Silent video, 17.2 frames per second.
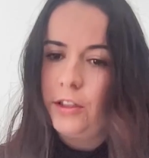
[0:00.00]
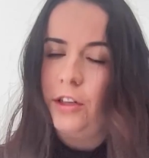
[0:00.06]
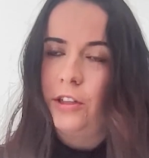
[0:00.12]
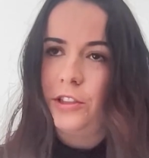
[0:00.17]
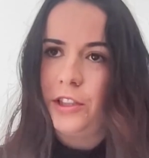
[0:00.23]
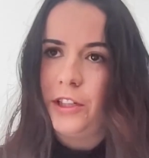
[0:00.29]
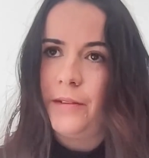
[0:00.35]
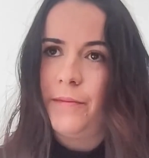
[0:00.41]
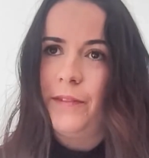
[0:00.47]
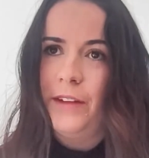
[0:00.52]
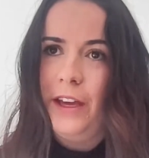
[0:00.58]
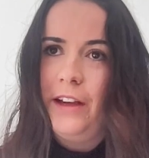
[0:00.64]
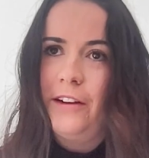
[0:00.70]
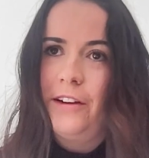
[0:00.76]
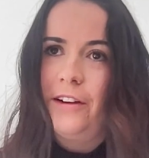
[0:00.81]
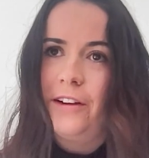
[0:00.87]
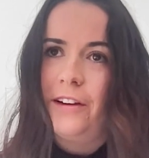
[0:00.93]
Gotcha.
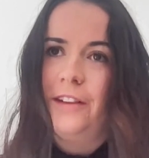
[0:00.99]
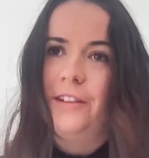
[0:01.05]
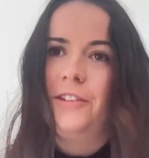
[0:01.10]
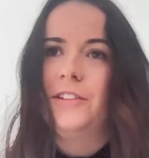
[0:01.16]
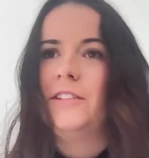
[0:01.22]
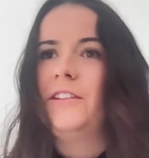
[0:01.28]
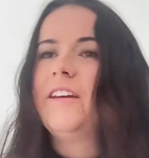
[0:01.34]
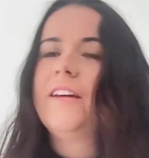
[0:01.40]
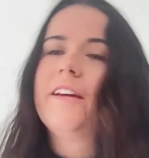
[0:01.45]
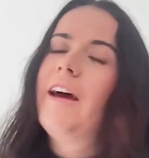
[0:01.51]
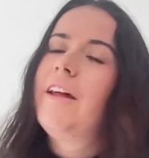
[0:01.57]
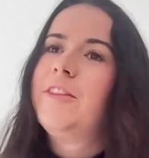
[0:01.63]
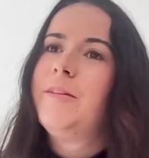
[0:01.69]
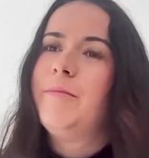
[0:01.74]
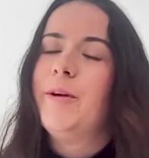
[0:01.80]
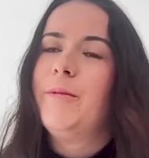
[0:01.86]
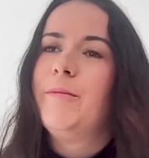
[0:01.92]
Yeah, no, interesting.
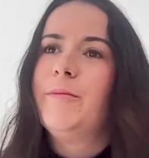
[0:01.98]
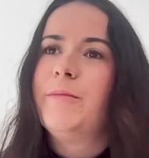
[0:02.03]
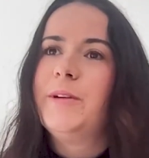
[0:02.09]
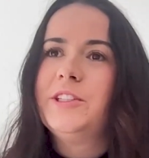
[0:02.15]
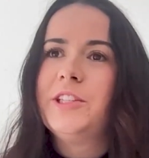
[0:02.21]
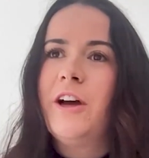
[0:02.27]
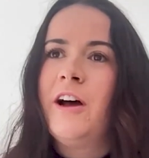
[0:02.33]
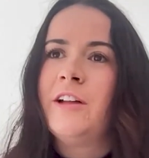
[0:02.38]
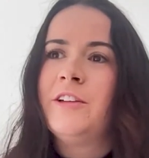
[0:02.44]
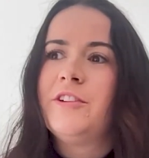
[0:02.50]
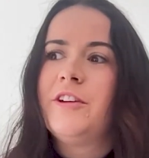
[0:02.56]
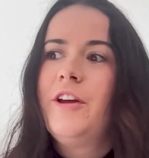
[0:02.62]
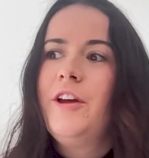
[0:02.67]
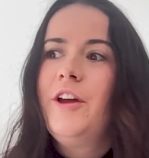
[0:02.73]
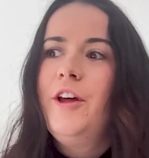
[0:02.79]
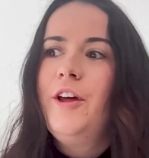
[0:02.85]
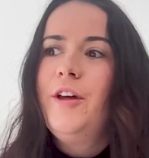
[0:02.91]
At the moment, we charge
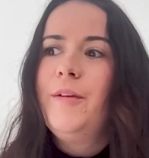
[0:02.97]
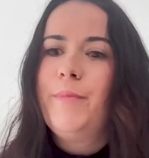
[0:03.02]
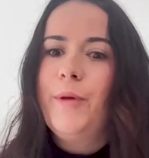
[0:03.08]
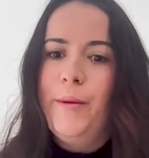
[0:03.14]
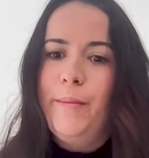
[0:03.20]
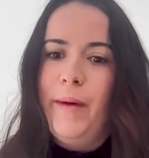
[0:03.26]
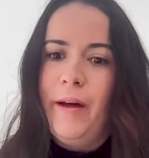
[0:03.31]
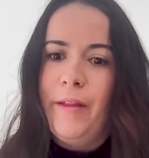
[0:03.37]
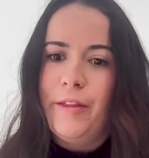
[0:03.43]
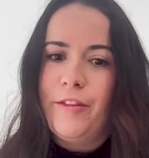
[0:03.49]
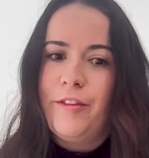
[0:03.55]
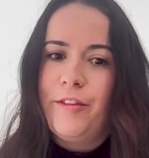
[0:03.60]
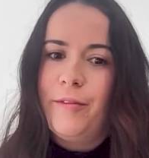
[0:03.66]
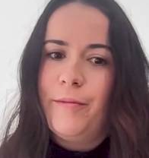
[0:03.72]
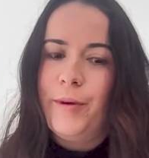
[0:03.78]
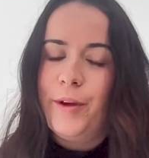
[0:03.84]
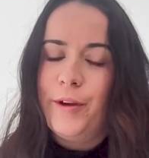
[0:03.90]
per month
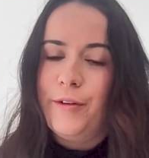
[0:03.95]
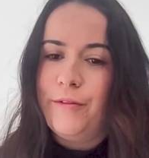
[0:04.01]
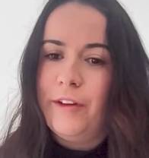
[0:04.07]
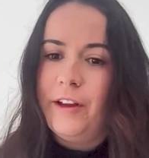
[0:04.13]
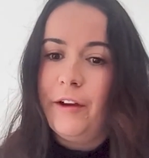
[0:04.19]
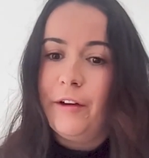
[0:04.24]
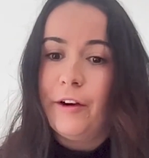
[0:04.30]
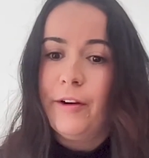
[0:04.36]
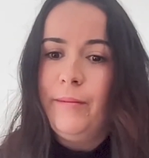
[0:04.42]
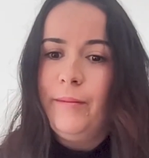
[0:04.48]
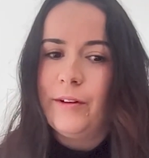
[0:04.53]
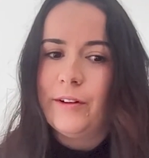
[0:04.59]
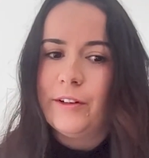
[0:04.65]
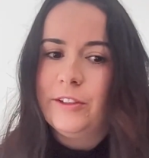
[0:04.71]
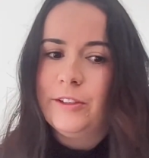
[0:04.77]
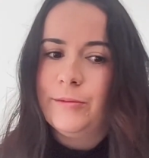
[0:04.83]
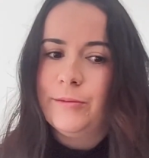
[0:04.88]
per fitting room
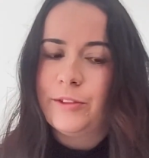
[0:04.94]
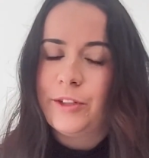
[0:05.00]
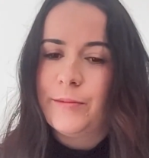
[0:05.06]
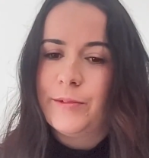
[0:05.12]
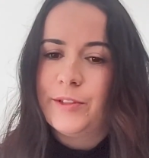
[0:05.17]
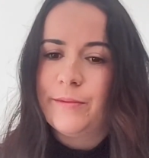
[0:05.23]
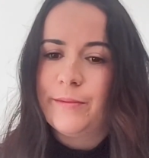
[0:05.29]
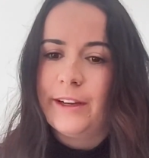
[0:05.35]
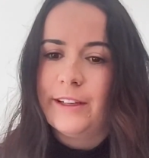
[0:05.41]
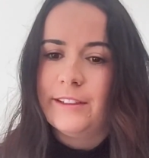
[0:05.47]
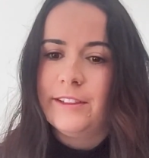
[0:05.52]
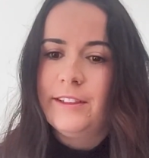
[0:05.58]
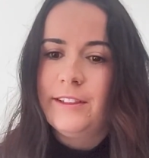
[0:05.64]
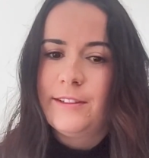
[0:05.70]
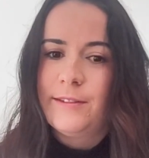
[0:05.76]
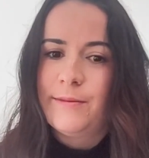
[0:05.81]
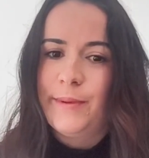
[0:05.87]
on a subscription
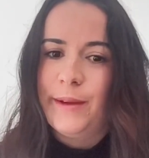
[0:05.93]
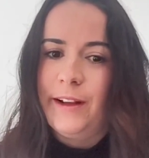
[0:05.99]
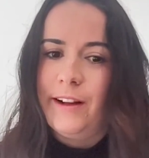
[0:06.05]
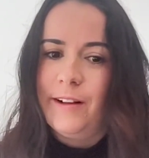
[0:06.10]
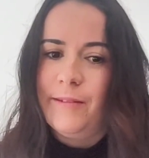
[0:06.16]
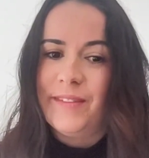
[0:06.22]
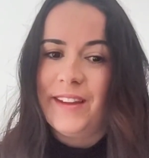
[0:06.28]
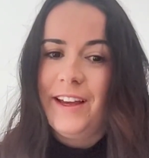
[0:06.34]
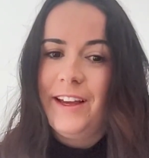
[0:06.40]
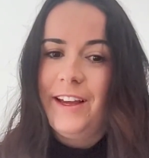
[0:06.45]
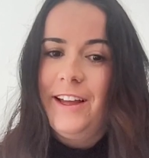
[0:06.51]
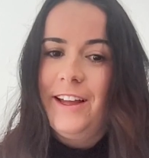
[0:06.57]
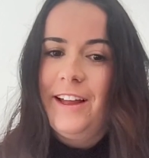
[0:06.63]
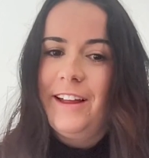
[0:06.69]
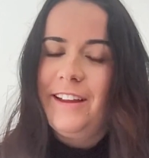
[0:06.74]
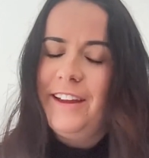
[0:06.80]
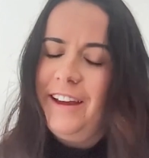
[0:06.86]
basis. But
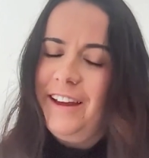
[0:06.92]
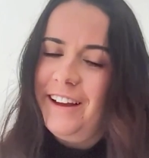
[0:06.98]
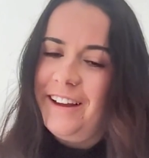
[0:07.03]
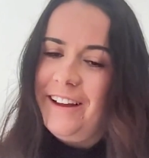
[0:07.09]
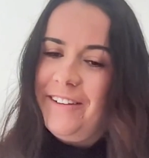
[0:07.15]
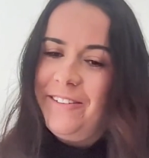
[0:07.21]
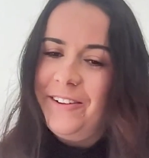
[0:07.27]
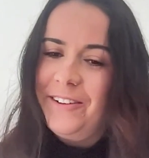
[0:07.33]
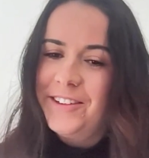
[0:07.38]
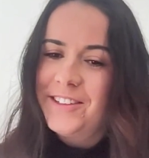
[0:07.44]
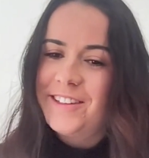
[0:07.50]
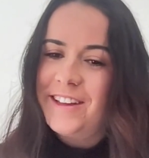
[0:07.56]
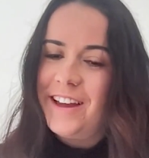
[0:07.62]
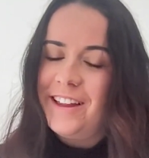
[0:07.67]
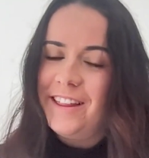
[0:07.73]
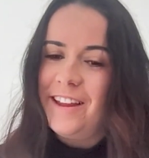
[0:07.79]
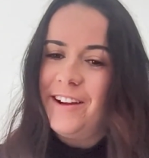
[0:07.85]
yeah, what you're
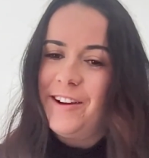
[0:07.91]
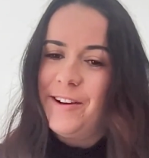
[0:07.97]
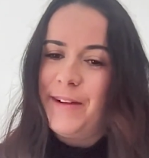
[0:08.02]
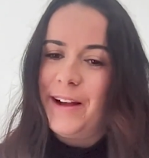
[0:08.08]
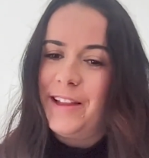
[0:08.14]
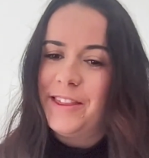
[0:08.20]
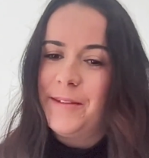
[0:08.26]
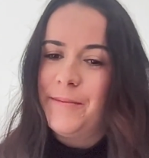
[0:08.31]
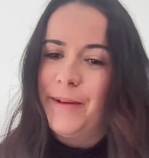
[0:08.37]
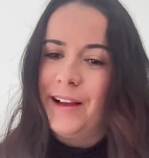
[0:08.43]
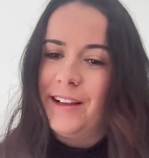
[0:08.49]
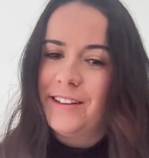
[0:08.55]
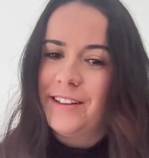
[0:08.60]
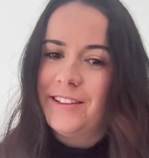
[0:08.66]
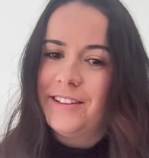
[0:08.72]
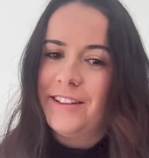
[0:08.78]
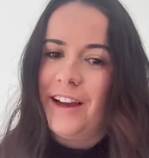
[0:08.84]
saying there about the
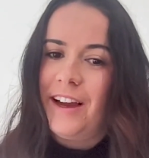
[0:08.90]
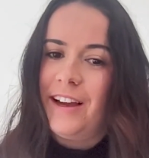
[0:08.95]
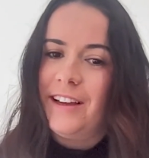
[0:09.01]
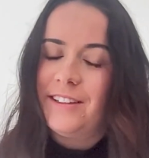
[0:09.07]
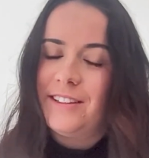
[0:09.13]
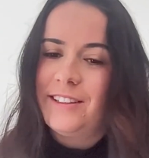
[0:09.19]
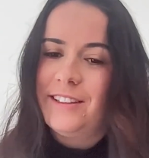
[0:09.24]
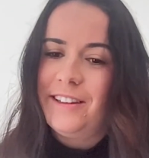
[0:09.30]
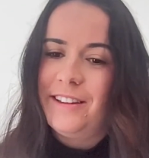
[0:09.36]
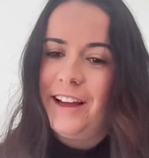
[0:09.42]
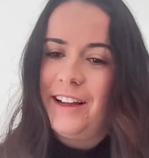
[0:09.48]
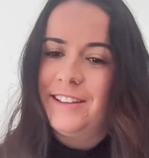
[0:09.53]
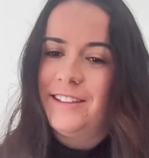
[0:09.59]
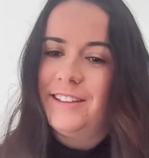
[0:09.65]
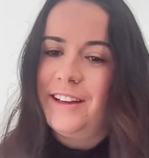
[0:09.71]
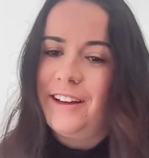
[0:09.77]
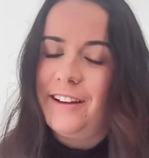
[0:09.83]
basket size,
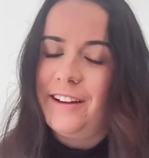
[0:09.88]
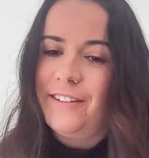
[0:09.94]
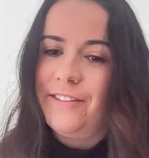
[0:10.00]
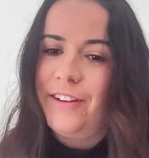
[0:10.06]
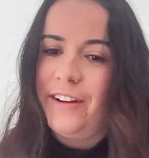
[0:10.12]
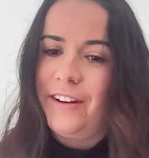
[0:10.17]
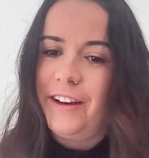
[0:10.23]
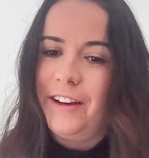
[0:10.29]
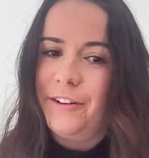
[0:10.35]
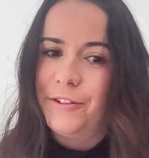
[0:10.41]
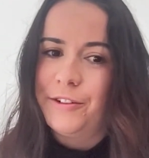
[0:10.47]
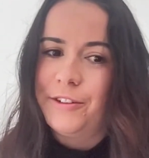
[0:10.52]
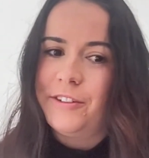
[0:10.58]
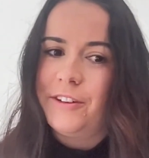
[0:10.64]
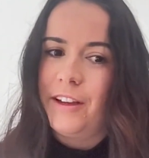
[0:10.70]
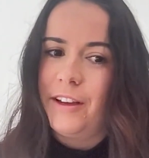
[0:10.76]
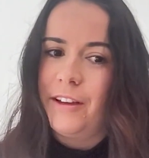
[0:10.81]
that's a very
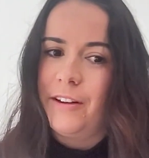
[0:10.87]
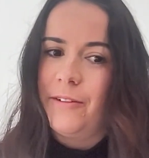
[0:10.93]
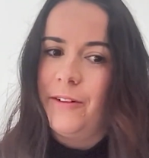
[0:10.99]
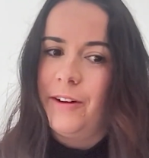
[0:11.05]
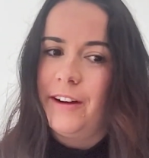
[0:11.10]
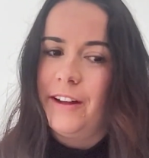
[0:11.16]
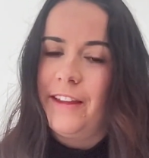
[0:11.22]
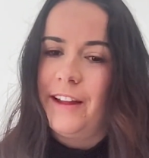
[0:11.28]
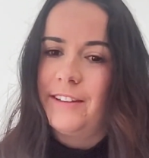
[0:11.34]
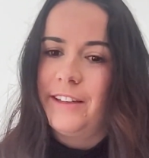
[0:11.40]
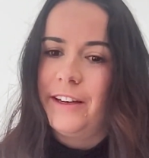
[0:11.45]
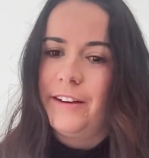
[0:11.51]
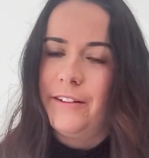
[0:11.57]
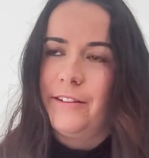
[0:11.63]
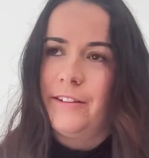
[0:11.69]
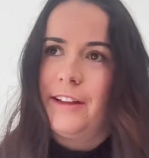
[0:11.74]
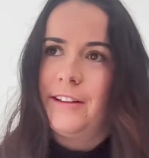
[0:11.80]
interesting one. And that's
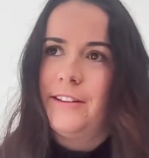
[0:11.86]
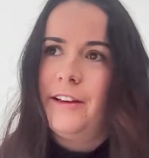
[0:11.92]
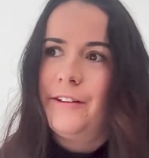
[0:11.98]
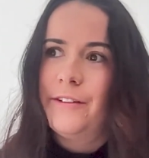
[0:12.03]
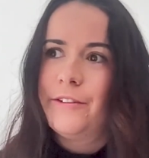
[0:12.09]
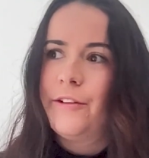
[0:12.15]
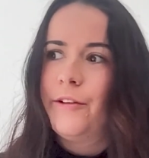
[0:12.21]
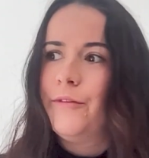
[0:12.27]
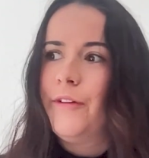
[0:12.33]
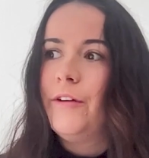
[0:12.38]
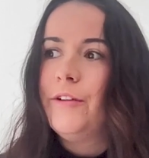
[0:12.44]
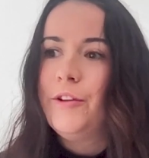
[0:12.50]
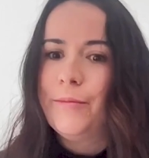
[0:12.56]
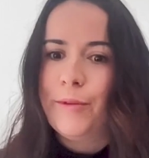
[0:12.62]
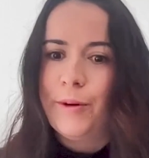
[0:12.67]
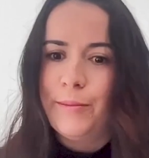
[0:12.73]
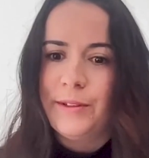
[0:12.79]
our sole
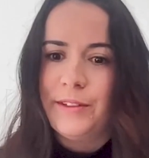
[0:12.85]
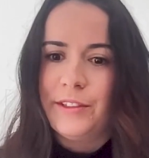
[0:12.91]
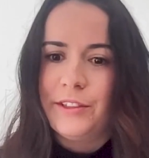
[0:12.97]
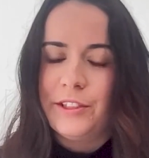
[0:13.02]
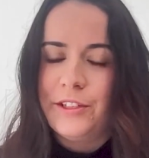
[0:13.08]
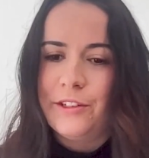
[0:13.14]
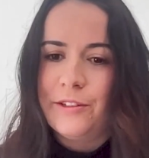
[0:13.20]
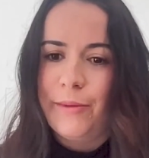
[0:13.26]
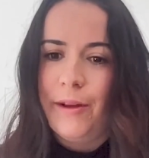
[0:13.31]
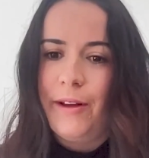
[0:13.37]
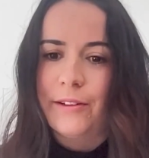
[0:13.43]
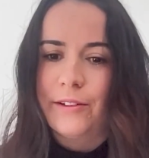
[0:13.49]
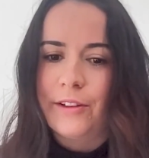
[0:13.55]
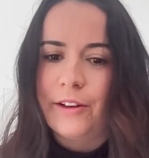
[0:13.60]
value proposition as well.